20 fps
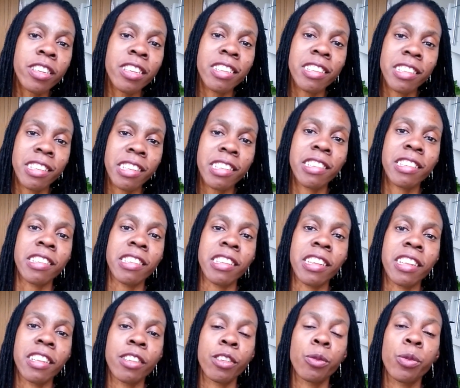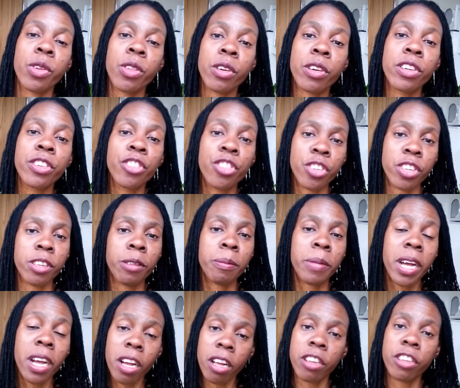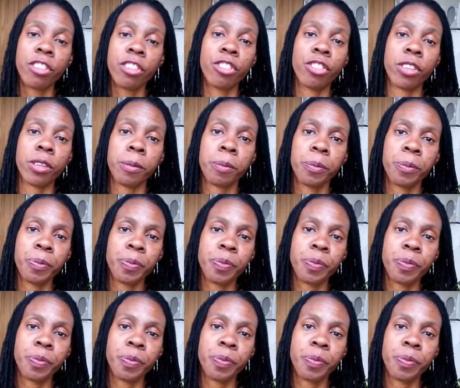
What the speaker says: consistent with our gene biology.